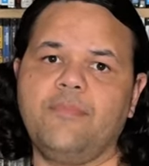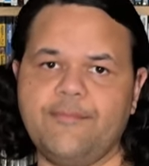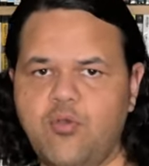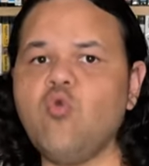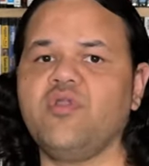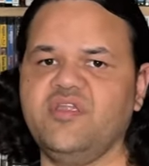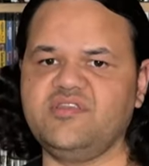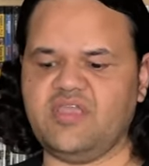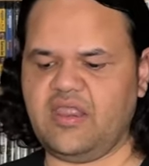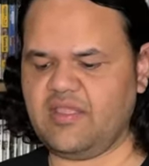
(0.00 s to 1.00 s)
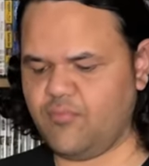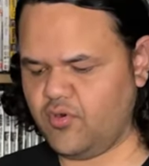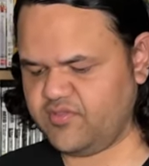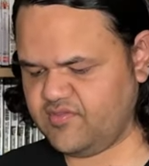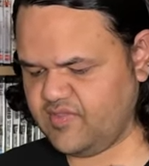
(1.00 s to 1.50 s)
important and
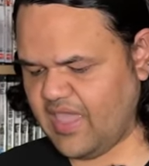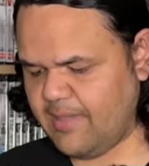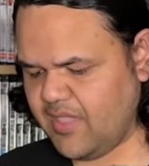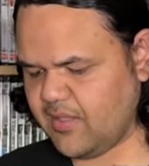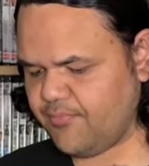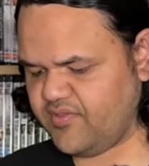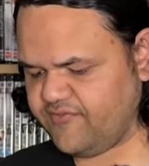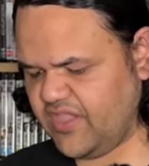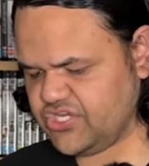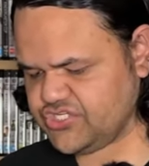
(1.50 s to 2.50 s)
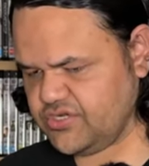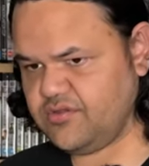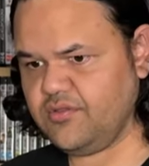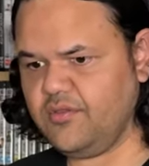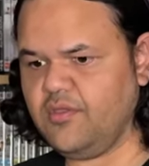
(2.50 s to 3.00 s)
important to gaming and
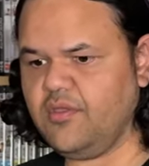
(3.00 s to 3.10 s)
preservation,